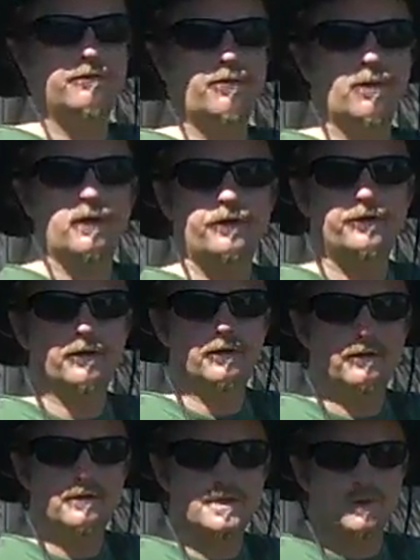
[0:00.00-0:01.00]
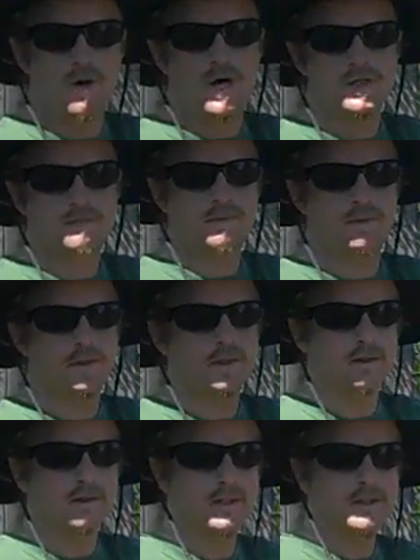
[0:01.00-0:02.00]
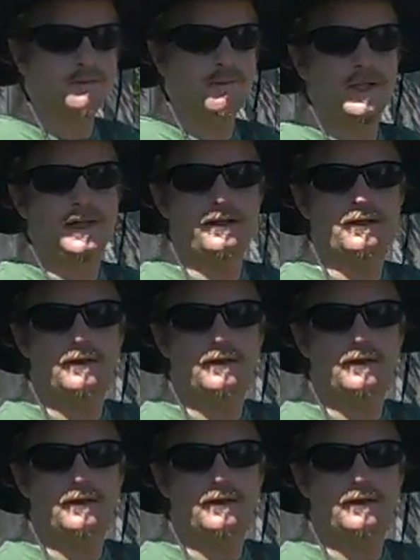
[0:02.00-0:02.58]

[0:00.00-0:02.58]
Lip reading: 400 squash per year, each plant.